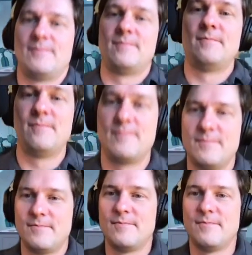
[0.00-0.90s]

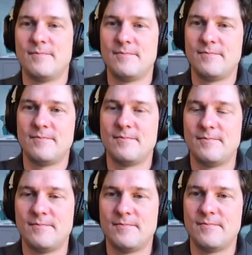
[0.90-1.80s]

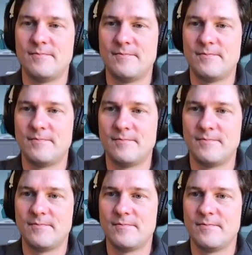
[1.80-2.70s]

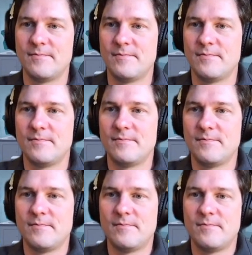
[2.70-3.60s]

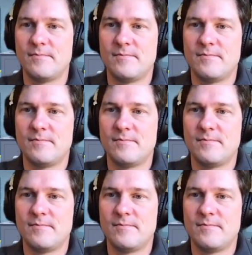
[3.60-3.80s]
(silent)